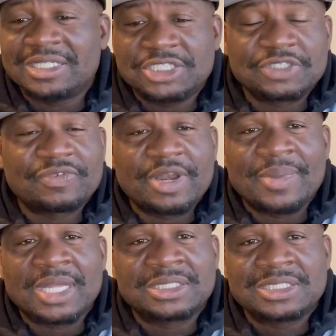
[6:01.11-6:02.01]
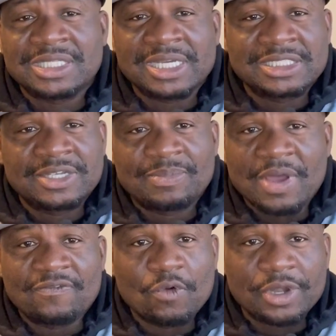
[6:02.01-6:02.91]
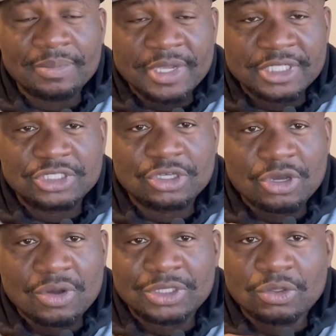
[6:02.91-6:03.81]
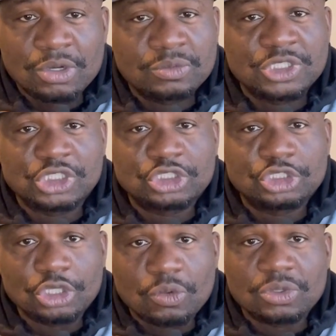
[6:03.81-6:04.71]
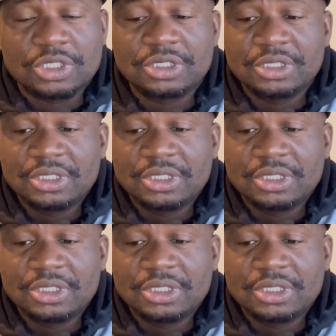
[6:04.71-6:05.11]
I just read about this, like I said, 40 minutes ago. I thought it was a joke.